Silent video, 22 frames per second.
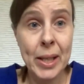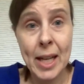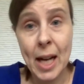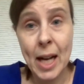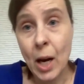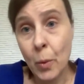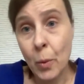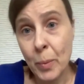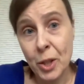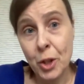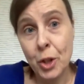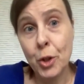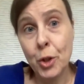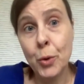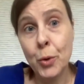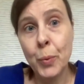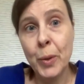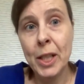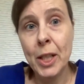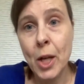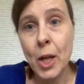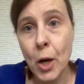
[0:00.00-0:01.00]
and how much
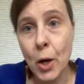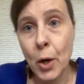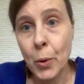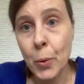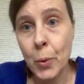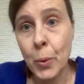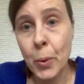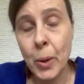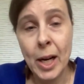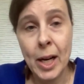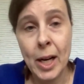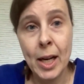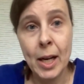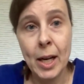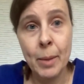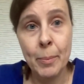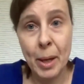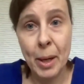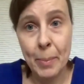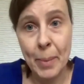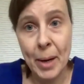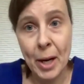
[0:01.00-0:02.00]
do we know
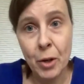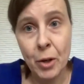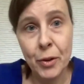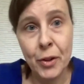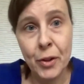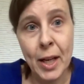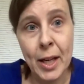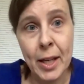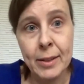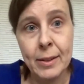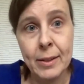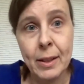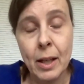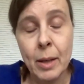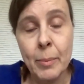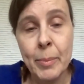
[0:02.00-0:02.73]
about that?